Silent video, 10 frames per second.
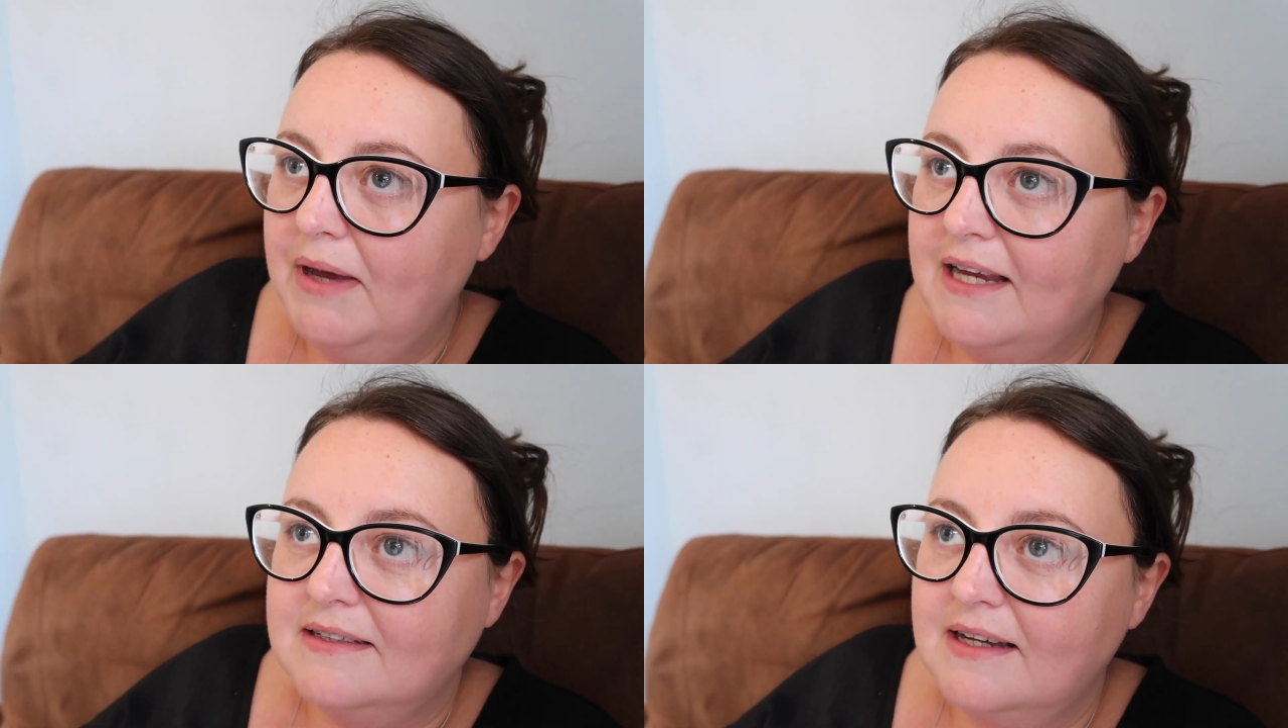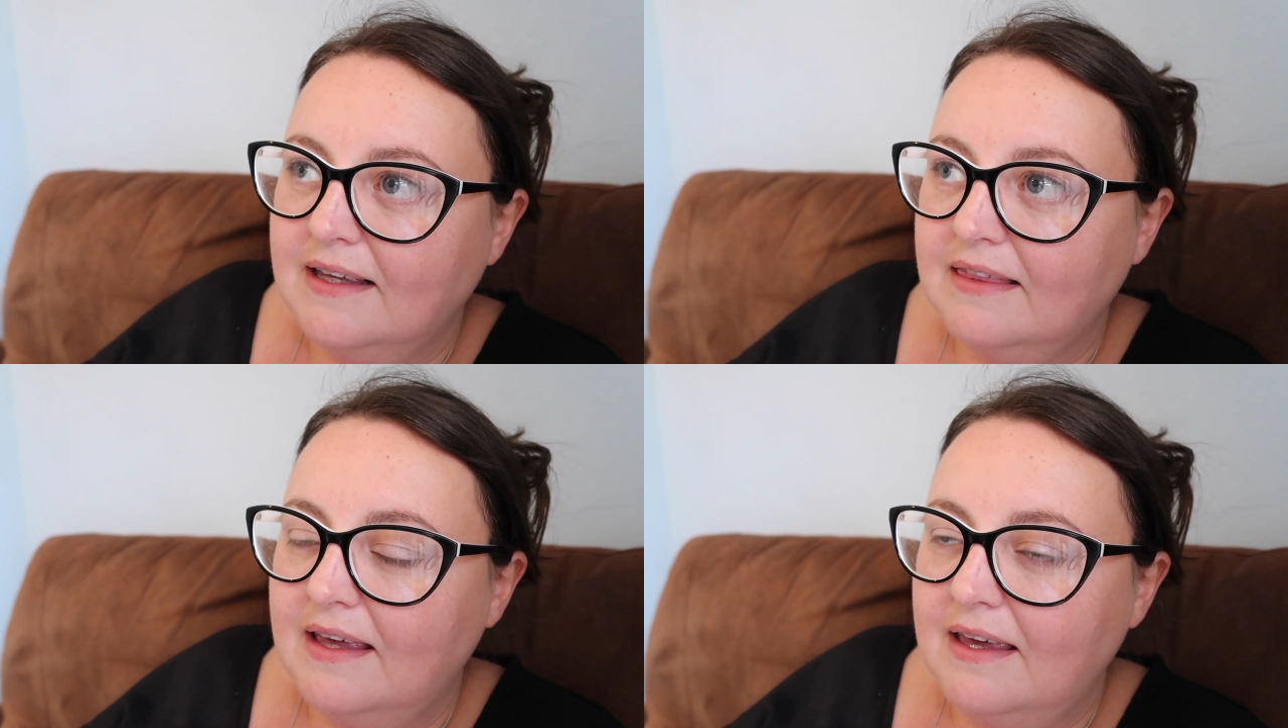
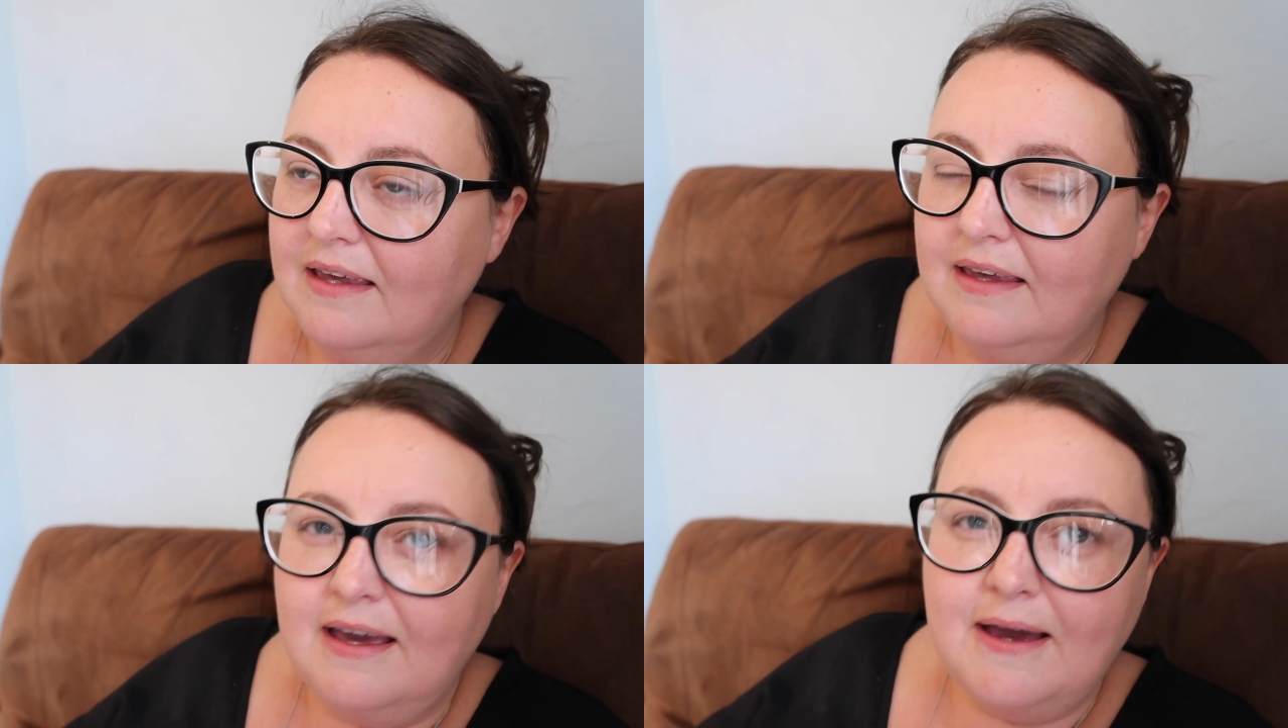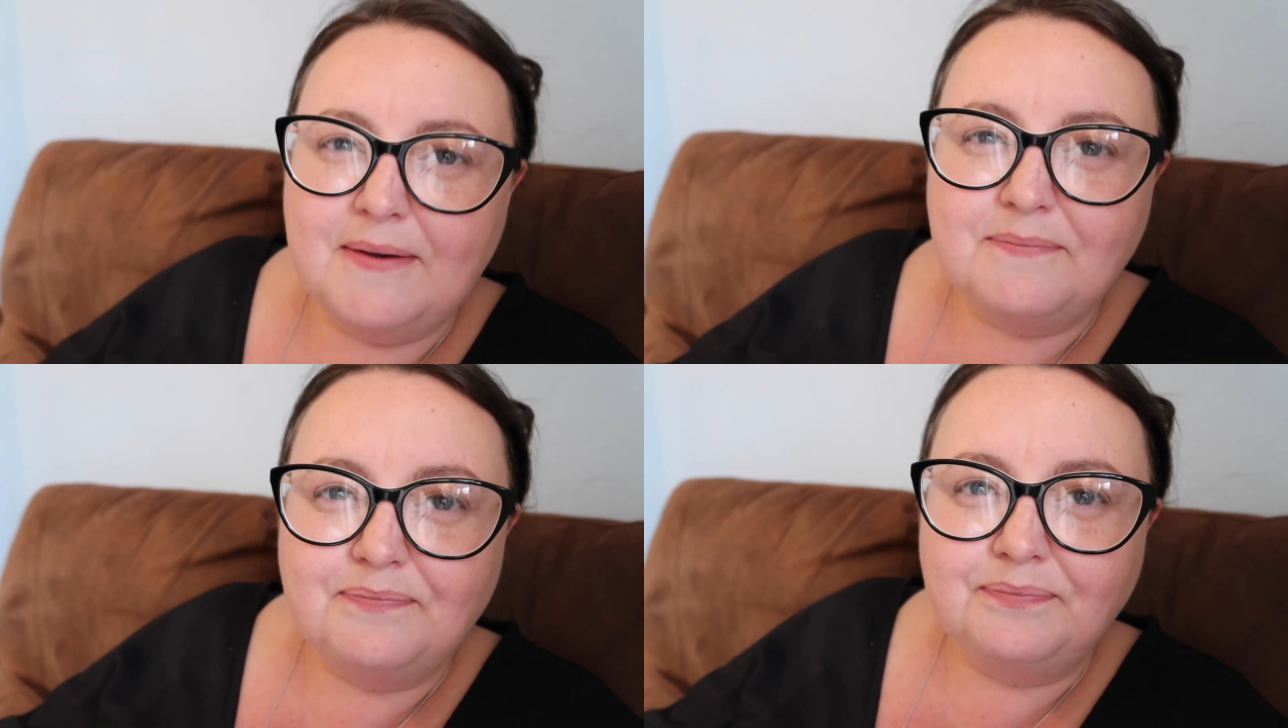painting
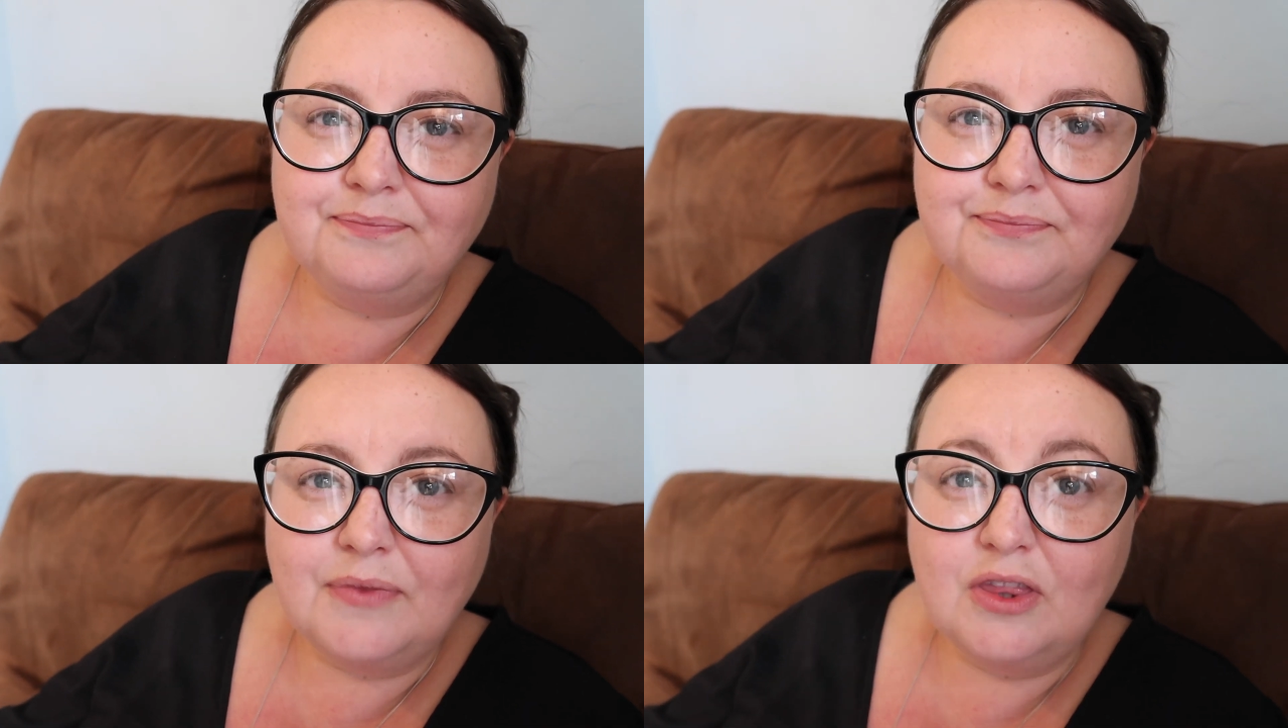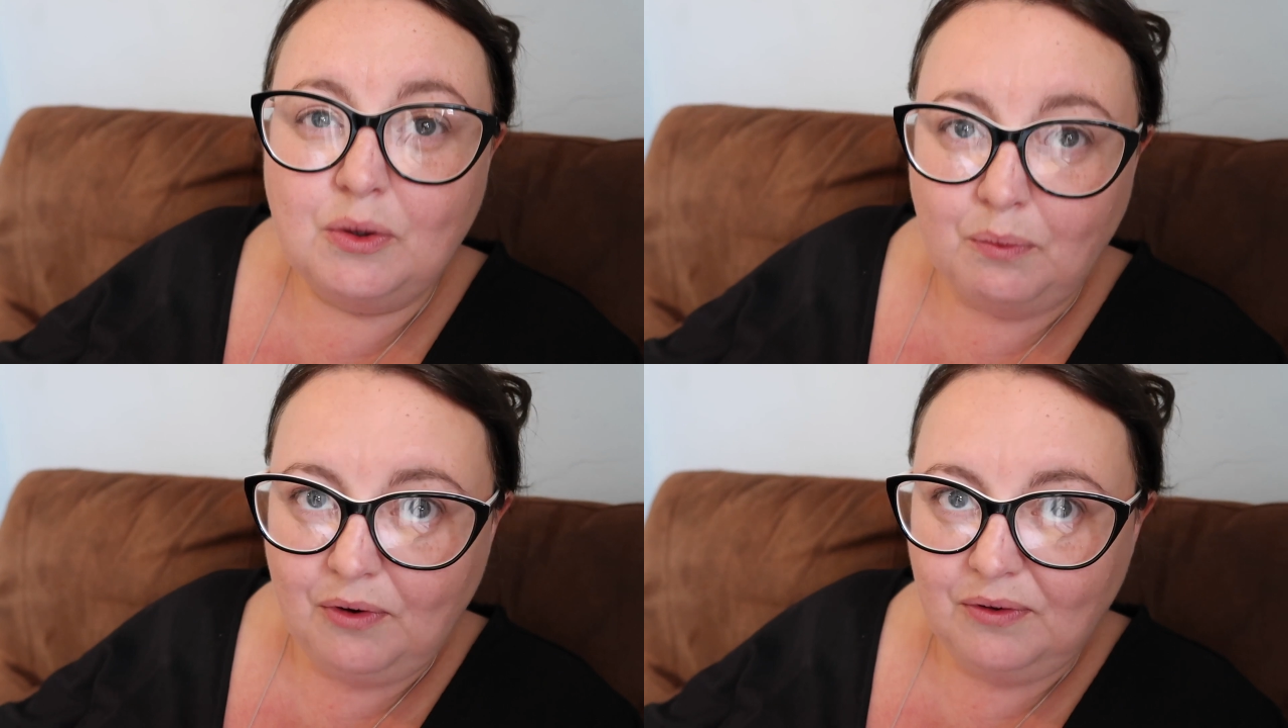
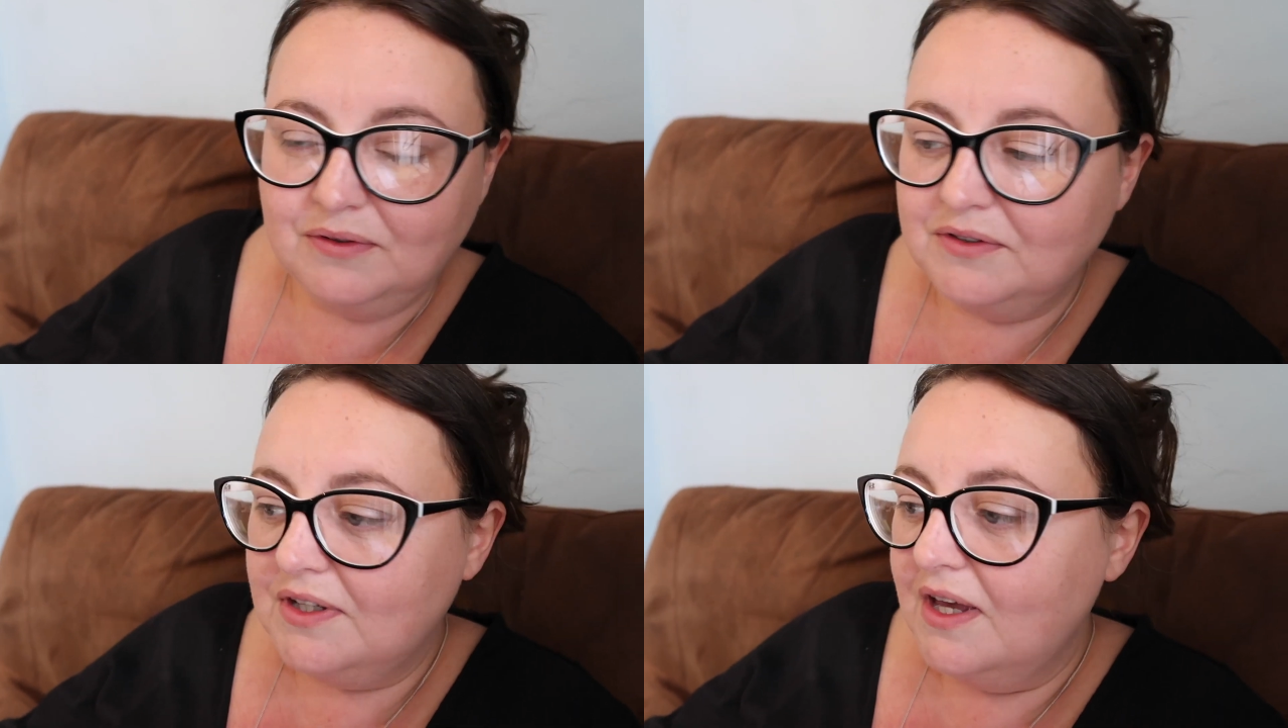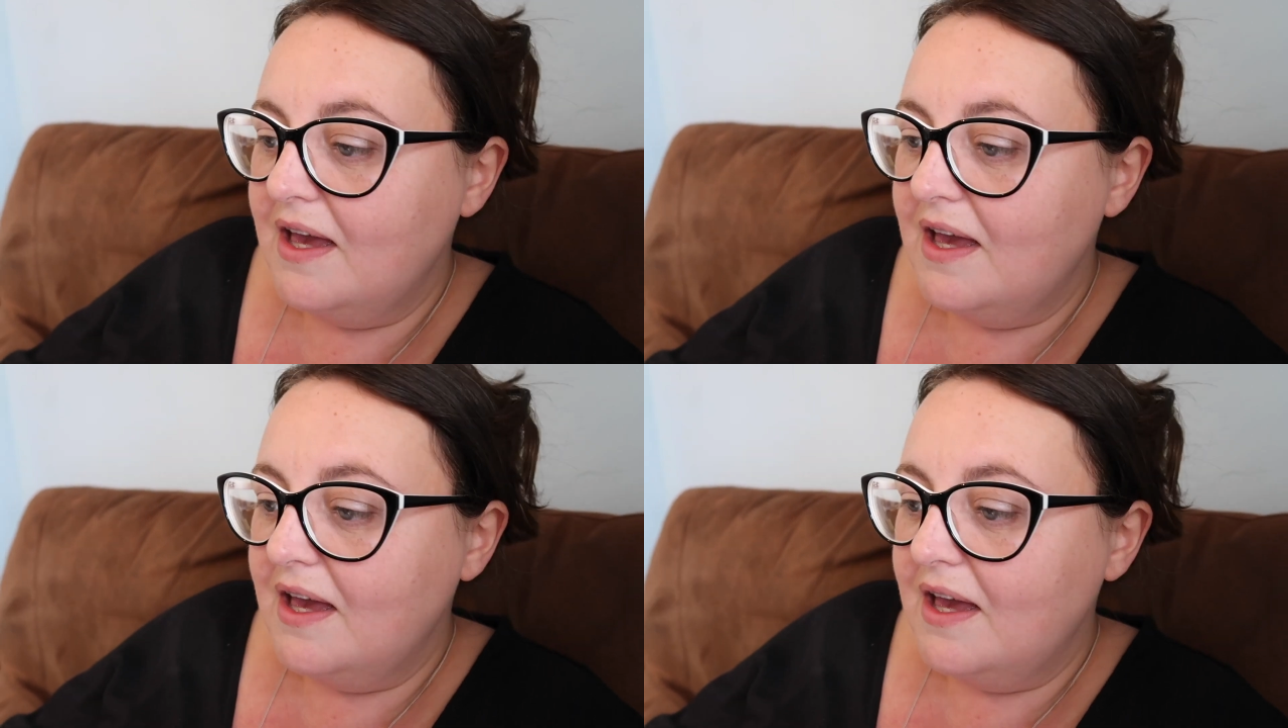the walls